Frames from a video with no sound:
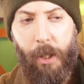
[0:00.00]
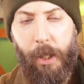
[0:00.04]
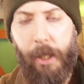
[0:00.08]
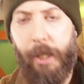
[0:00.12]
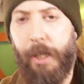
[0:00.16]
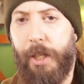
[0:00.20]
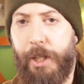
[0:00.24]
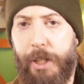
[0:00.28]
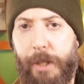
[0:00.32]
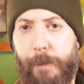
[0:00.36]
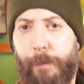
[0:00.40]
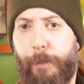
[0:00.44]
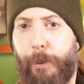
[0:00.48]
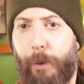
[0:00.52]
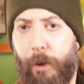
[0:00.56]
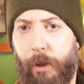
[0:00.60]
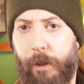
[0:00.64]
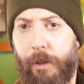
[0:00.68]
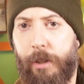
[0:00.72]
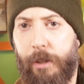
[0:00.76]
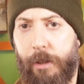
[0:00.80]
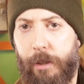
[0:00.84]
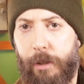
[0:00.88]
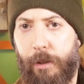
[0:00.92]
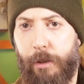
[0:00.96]
it is
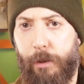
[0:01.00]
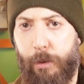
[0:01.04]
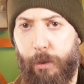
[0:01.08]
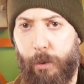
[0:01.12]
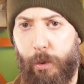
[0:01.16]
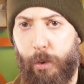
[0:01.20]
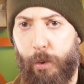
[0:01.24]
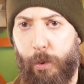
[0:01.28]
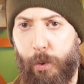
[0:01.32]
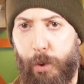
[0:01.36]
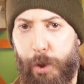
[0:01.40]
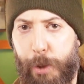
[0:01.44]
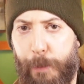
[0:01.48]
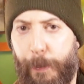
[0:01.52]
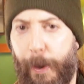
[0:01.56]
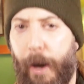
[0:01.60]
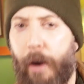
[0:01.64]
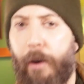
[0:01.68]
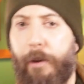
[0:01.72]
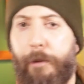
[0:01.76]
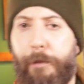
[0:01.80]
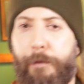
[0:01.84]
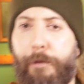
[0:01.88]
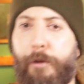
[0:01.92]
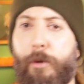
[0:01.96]
important to
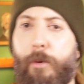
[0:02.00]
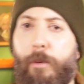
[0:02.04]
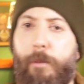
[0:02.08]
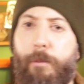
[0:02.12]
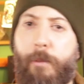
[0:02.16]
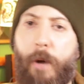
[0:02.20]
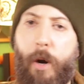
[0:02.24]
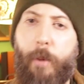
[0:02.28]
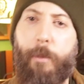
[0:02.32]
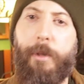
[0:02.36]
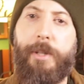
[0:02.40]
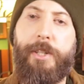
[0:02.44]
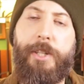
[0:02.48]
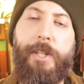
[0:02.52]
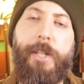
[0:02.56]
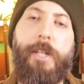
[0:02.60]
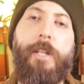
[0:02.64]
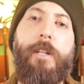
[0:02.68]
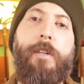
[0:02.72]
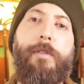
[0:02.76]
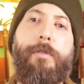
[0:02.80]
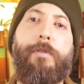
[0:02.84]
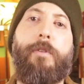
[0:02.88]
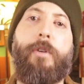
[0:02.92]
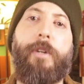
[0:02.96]
spare a few moments
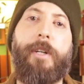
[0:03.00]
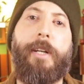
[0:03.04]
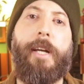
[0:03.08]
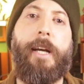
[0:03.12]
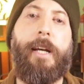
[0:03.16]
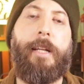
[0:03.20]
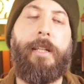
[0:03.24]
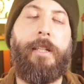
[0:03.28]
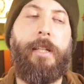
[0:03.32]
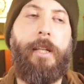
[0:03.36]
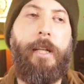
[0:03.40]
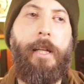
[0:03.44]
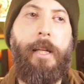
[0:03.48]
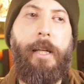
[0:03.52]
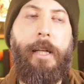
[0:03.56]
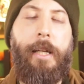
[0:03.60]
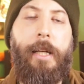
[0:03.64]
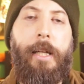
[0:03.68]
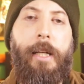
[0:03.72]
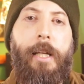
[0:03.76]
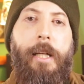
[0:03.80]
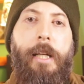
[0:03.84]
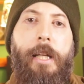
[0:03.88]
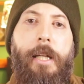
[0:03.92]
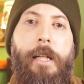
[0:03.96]
here for that.
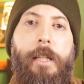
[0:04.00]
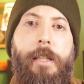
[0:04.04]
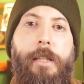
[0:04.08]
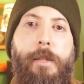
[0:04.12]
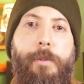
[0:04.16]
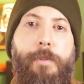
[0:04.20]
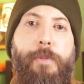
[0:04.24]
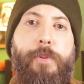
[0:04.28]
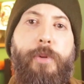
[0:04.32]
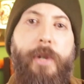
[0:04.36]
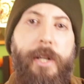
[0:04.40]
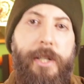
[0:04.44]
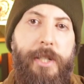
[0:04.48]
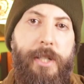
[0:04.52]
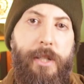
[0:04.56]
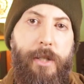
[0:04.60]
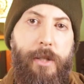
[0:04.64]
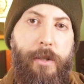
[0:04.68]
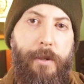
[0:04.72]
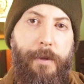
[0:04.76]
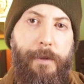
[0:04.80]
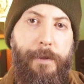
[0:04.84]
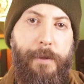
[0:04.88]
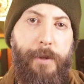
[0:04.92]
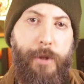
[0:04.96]
The
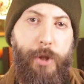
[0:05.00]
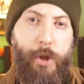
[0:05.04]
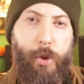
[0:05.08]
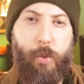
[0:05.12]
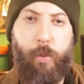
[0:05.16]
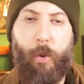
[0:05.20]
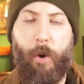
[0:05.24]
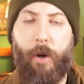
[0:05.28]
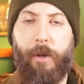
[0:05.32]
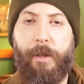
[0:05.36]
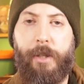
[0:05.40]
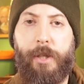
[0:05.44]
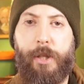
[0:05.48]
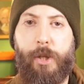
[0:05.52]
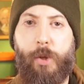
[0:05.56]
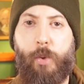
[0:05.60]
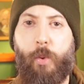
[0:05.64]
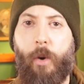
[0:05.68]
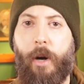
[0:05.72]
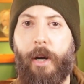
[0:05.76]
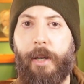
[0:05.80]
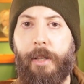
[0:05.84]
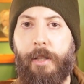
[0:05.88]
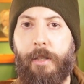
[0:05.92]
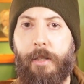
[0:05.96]
presence of the swan is
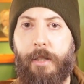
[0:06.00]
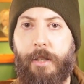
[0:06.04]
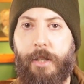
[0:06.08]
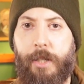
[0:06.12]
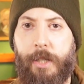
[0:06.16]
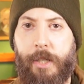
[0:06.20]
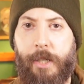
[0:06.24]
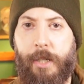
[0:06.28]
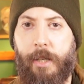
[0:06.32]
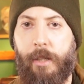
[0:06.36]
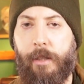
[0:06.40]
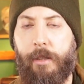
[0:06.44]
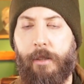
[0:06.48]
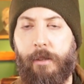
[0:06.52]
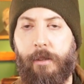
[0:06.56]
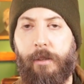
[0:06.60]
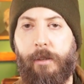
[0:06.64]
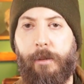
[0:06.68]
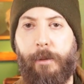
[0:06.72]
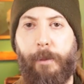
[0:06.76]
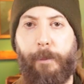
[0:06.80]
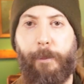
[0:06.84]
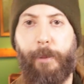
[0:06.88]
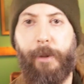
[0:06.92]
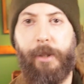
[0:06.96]
quite
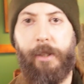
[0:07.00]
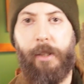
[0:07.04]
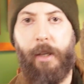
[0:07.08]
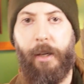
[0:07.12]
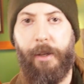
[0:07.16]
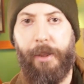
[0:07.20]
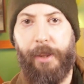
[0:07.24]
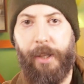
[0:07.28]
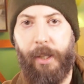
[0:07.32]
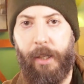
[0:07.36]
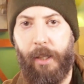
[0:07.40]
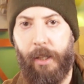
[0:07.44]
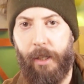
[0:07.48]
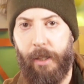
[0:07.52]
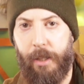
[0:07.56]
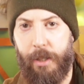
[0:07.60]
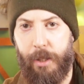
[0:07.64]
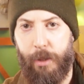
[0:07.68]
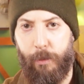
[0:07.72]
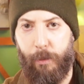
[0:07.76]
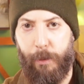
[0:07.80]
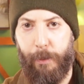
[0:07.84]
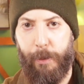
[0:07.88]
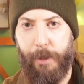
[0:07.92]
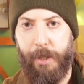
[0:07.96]
subtle, but I think it
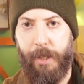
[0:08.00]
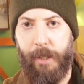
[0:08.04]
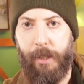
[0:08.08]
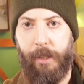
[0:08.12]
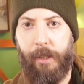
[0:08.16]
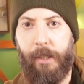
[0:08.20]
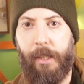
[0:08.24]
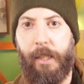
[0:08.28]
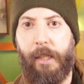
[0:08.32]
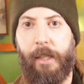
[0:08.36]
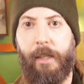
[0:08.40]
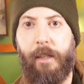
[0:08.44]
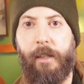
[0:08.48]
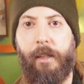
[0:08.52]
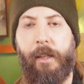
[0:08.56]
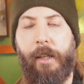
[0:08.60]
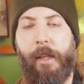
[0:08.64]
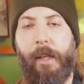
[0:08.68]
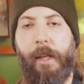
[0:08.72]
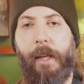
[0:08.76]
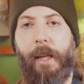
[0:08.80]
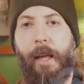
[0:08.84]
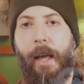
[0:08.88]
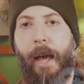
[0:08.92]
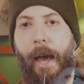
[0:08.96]
is represented here,
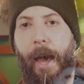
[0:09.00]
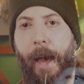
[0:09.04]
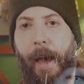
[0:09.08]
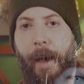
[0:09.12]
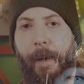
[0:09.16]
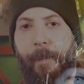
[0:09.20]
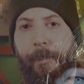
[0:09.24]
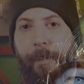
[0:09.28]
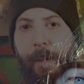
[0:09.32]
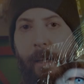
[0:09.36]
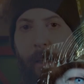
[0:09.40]
and